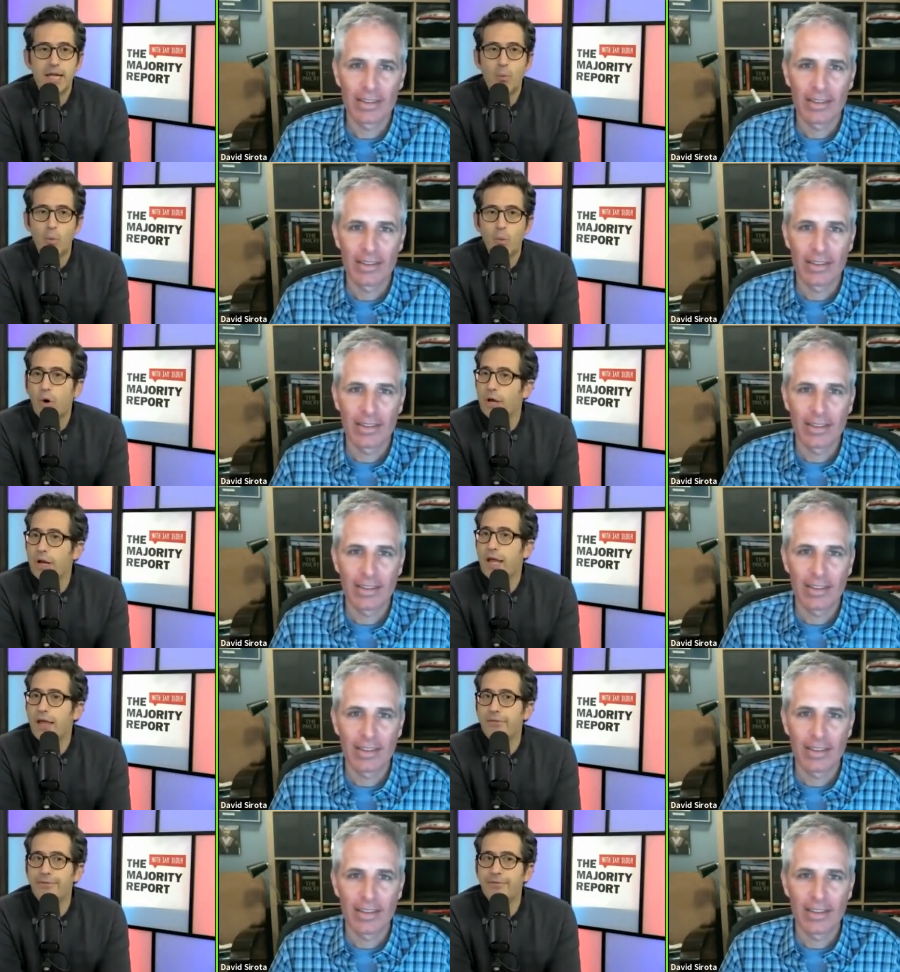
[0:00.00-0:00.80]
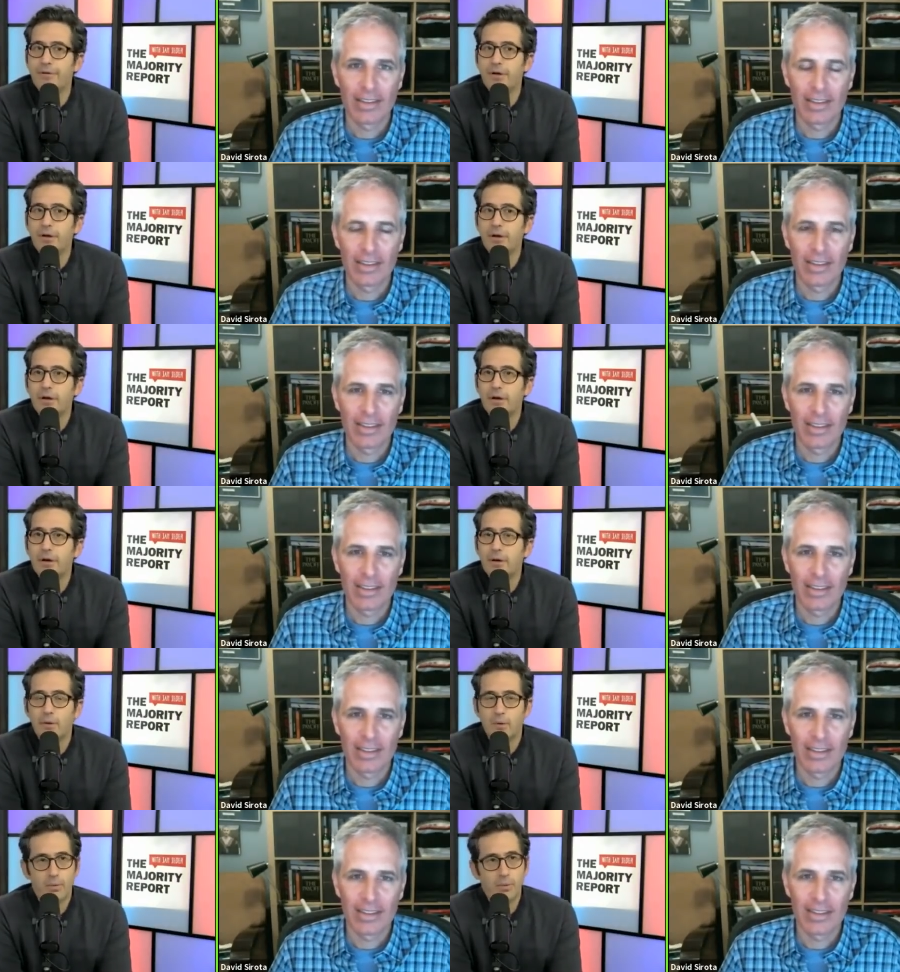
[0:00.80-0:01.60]
Speaker 1: what if
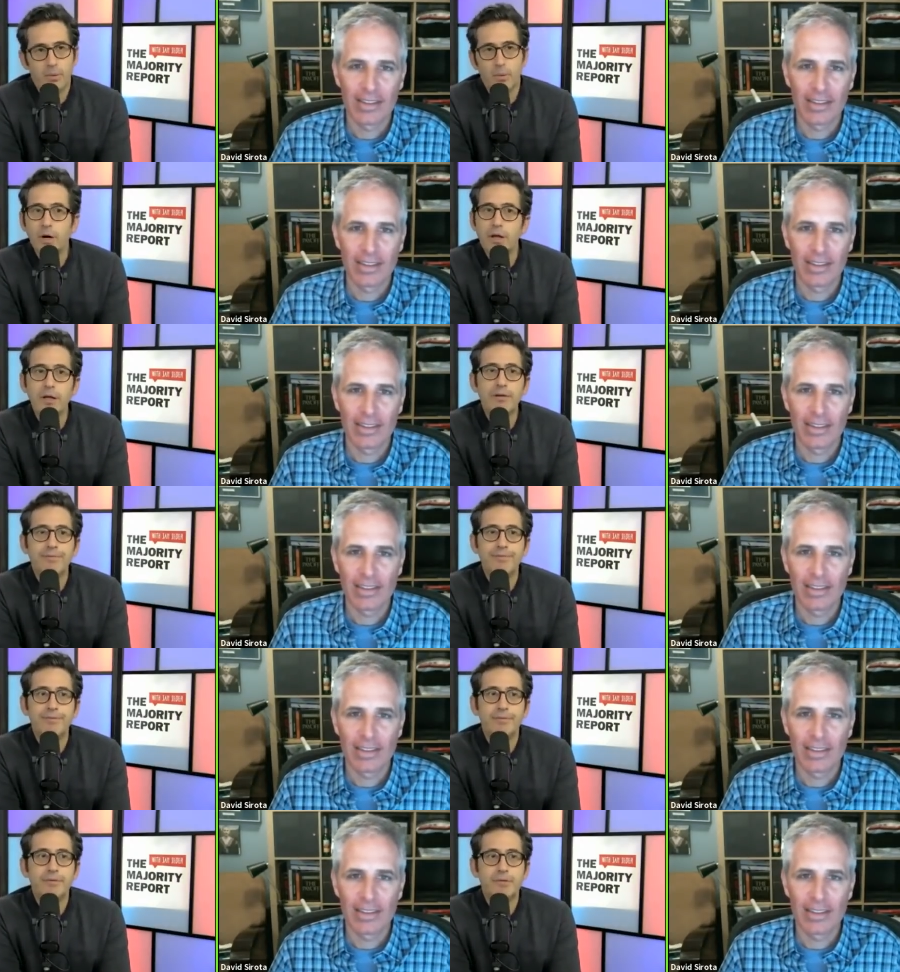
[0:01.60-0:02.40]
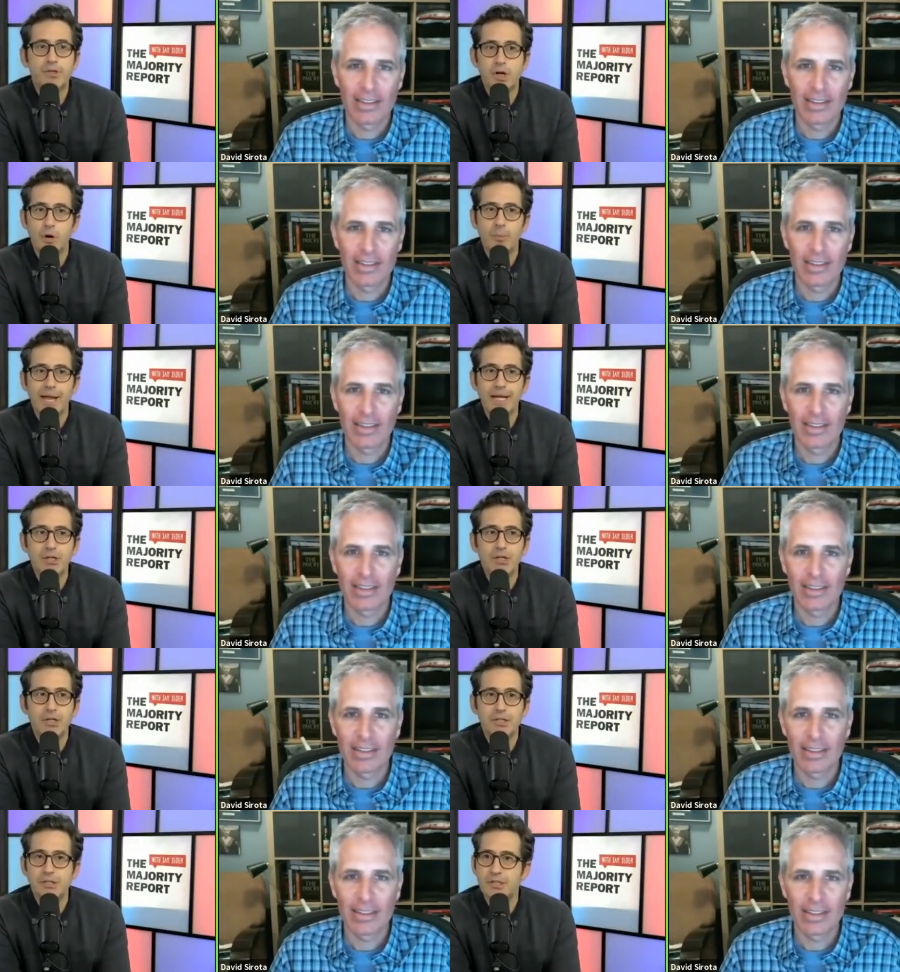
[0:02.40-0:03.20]
Joe
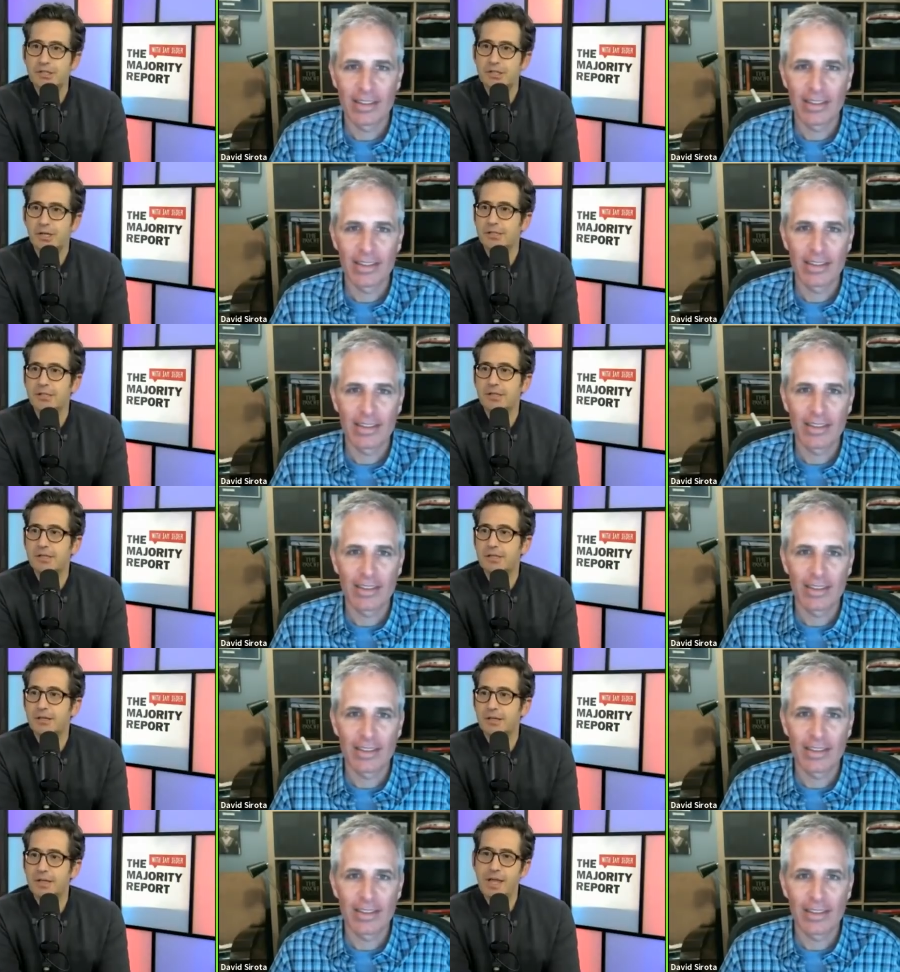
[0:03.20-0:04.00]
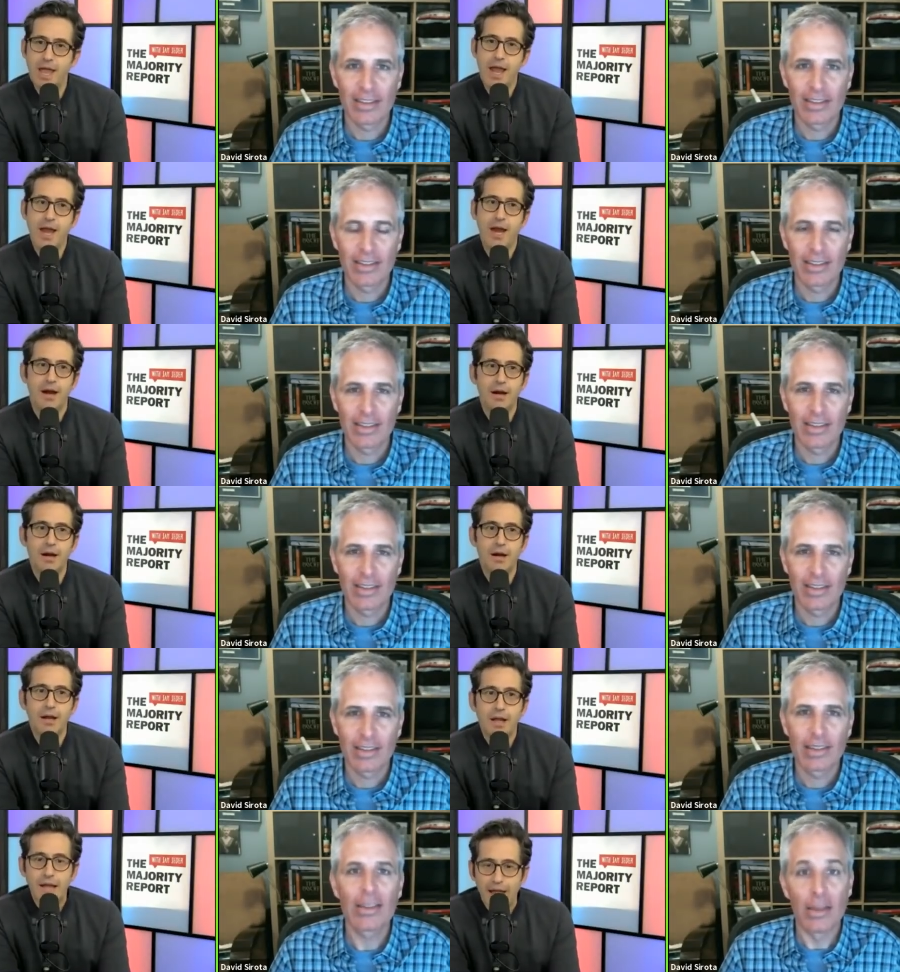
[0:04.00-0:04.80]
Manchin just doesn't care
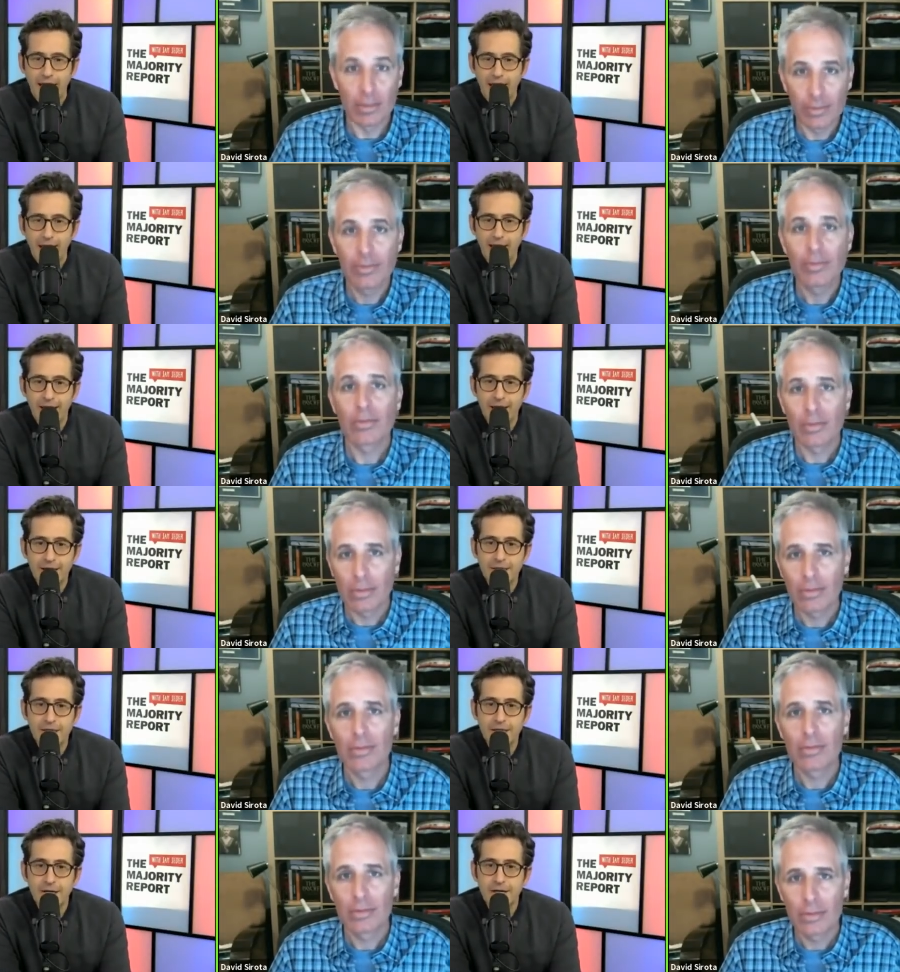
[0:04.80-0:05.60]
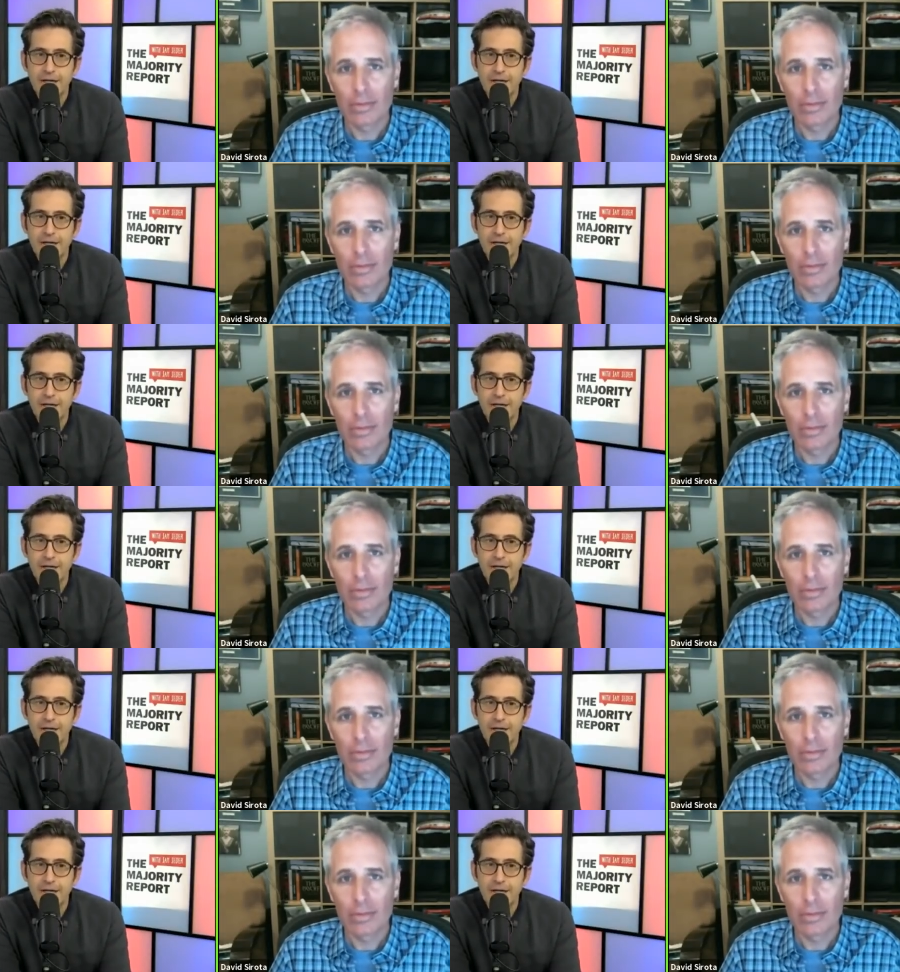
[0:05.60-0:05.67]
and